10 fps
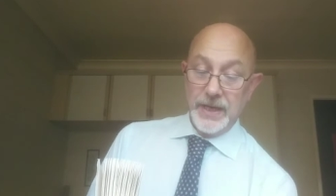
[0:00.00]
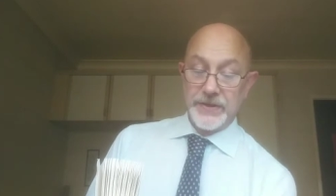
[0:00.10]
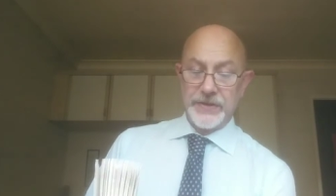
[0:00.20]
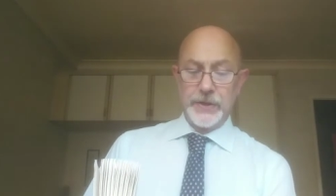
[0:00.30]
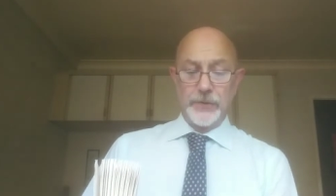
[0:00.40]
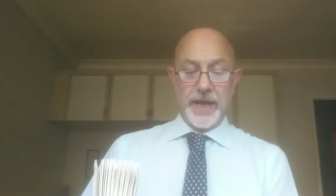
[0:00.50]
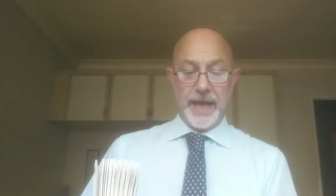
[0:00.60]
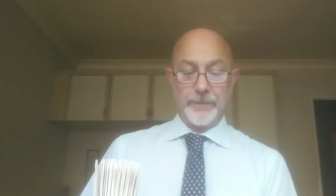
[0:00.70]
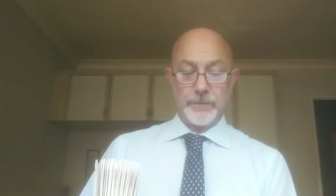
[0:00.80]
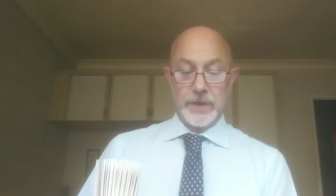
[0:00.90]
It's still
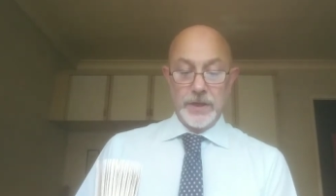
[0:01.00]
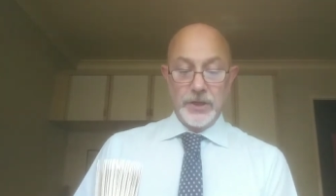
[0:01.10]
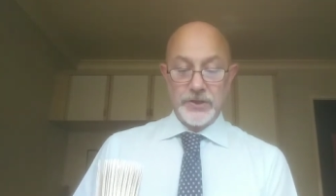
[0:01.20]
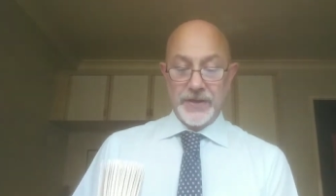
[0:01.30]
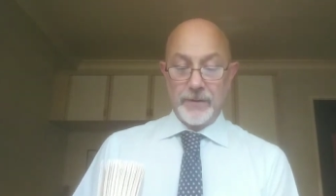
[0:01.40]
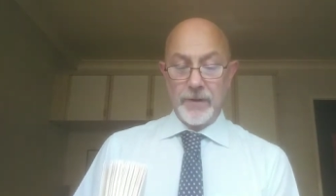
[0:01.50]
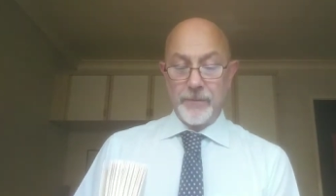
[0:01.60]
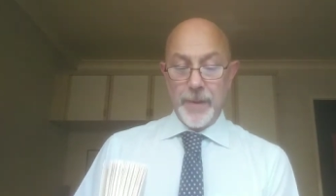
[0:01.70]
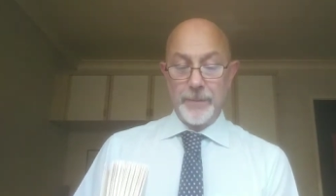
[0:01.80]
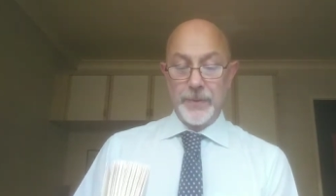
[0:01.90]
there, just how I
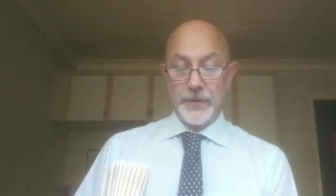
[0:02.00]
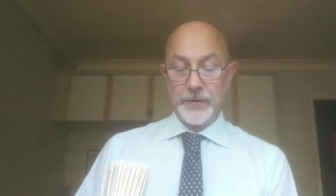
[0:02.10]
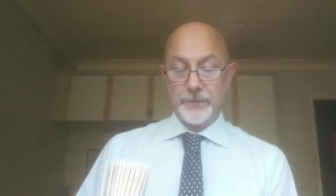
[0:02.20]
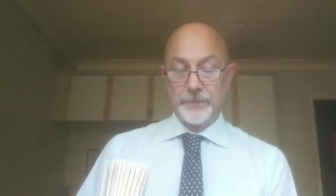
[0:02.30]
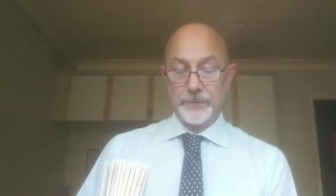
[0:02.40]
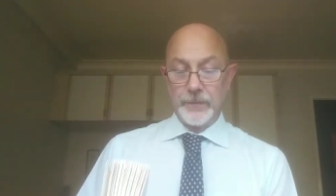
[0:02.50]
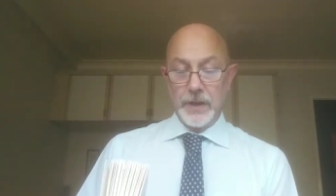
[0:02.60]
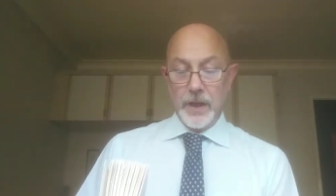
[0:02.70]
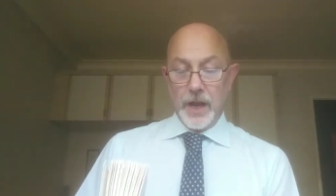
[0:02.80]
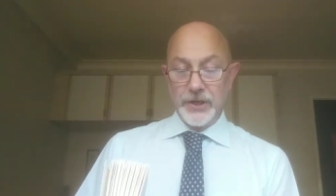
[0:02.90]
remembered.
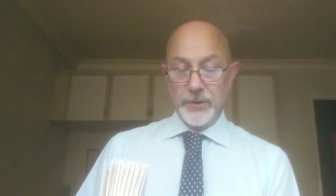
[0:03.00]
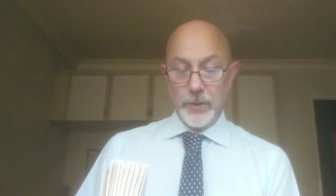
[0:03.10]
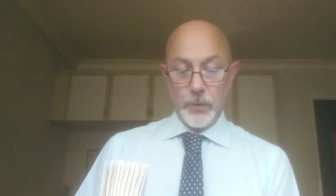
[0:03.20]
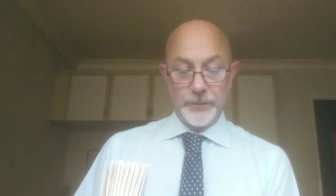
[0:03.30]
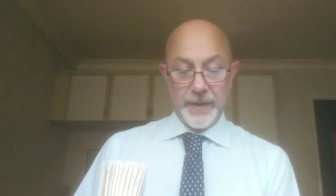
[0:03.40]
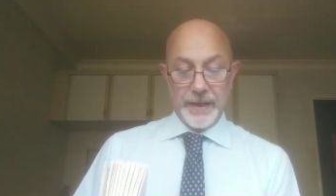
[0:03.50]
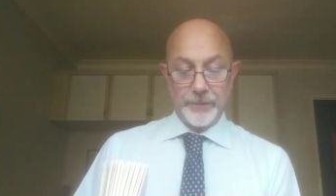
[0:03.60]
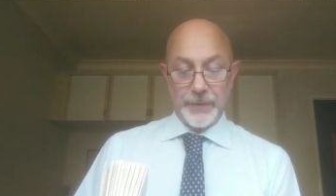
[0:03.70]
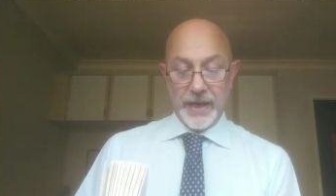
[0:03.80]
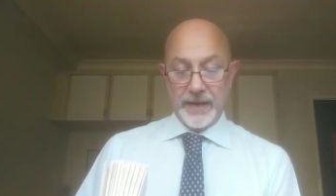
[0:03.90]
I knew it would
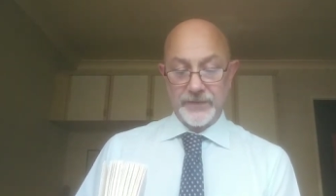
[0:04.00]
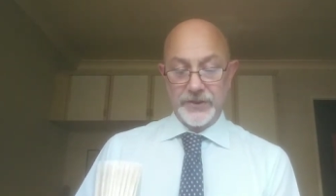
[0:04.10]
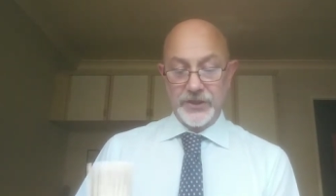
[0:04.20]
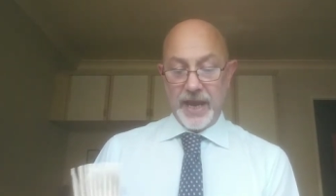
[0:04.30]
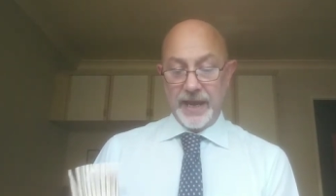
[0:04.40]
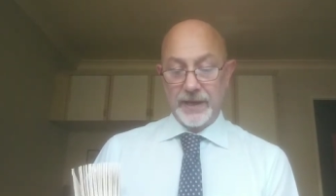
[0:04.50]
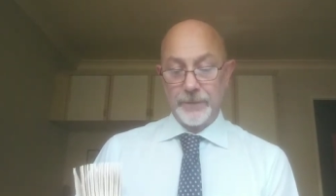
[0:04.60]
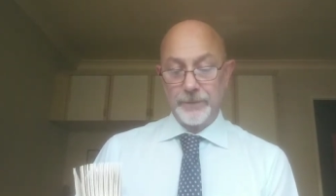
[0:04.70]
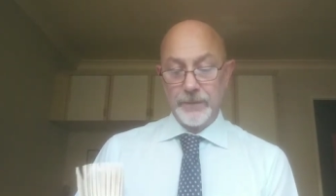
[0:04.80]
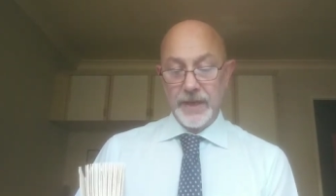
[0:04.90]
be, but I have to
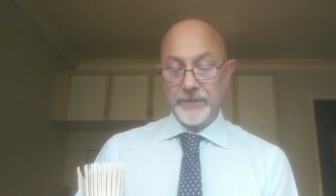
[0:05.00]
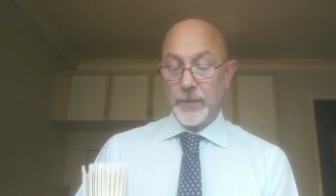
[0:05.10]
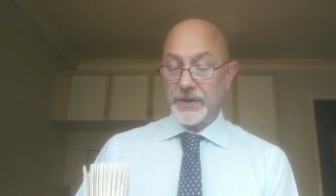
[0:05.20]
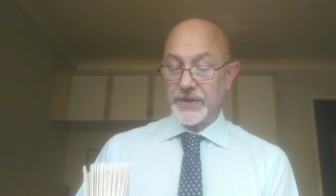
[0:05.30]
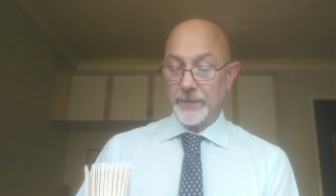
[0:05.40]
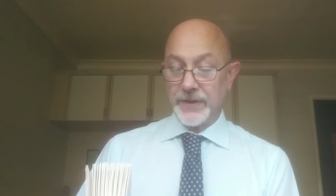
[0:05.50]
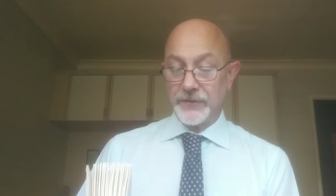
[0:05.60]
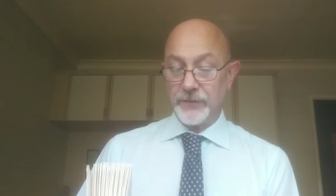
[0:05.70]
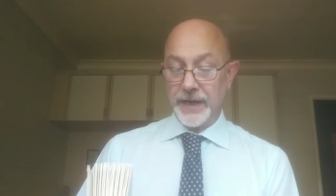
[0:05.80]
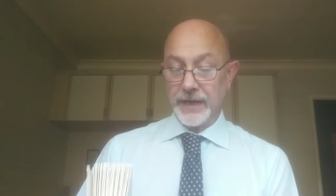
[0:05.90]
check. Even when
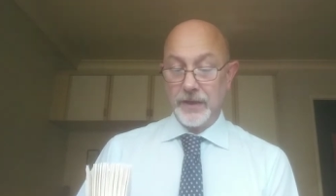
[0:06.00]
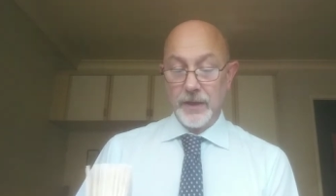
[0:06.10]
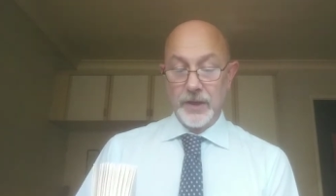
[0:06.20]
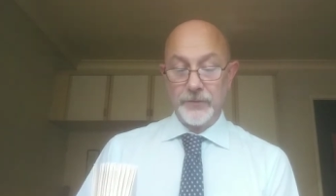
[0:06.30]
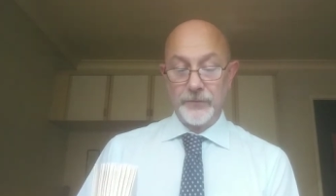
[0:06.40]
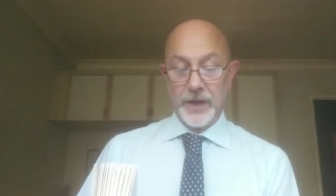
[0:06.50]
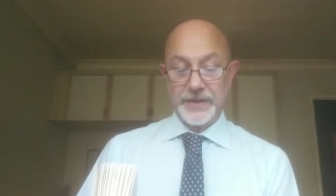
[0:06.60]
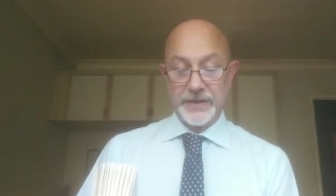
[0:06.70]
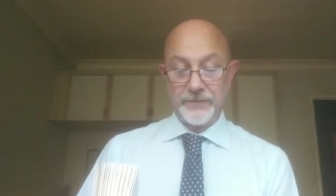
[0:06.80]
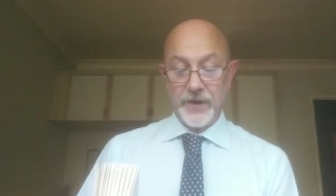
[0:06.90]
something's real and
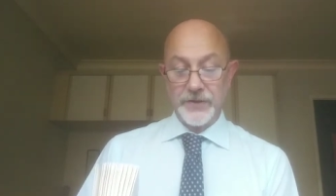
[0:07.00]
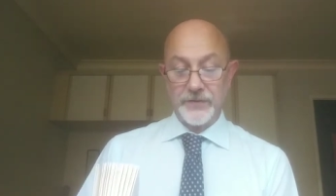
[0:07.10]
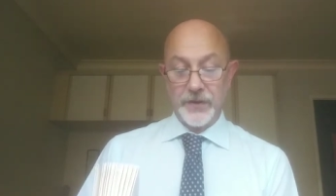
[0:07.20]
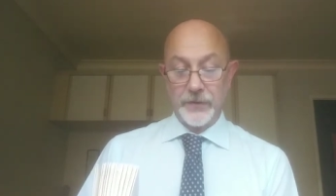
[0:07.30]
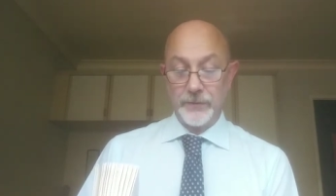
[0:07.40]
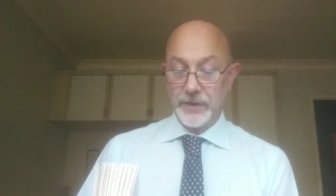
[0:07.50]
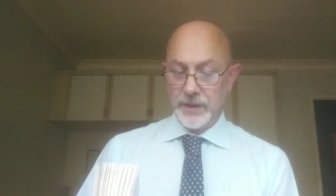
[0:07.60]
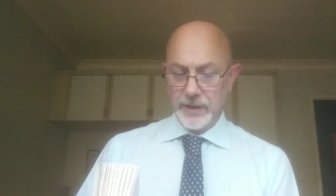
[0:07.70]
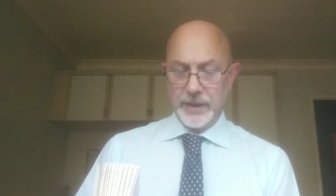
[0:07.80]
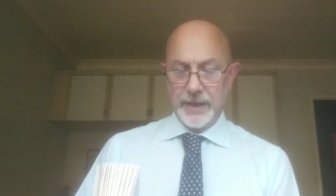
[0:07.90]
right in front of you,
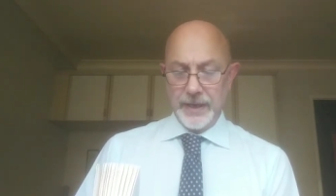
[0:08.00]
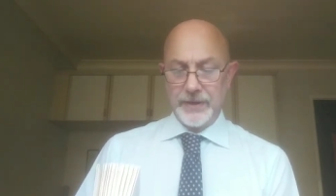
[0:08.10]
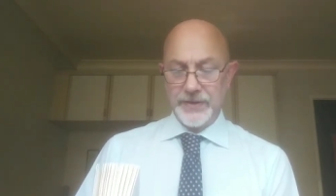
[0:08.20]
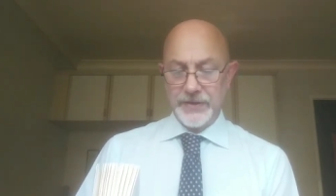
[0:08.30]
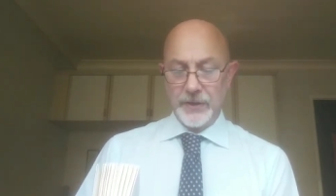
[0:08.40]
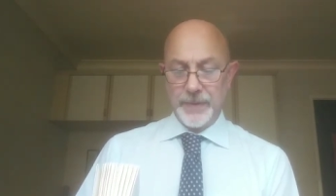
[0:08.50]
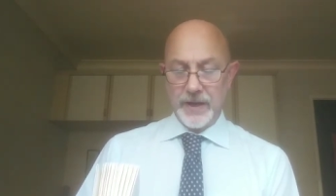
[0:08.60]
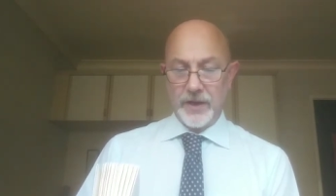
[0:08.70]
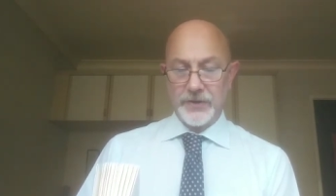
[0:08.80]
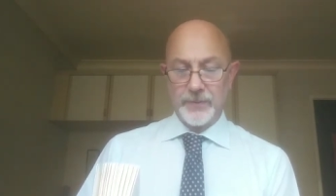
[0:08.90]
it can still
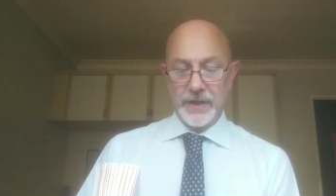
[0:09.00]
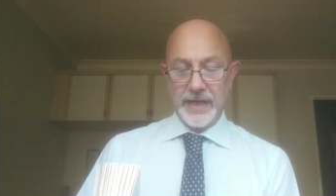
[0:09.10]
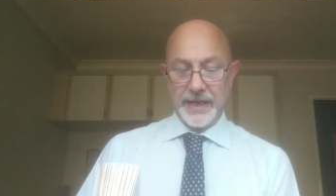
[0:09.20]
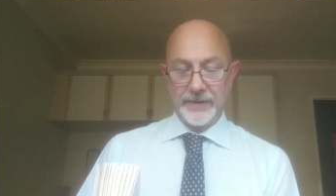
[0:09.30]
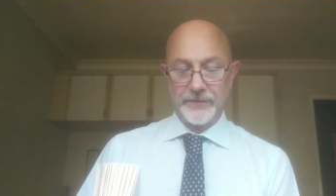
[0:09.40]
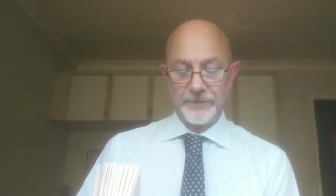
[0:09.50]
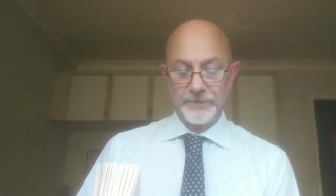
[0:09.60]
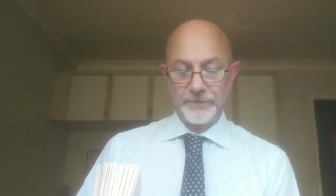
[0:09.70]
be hard to believe.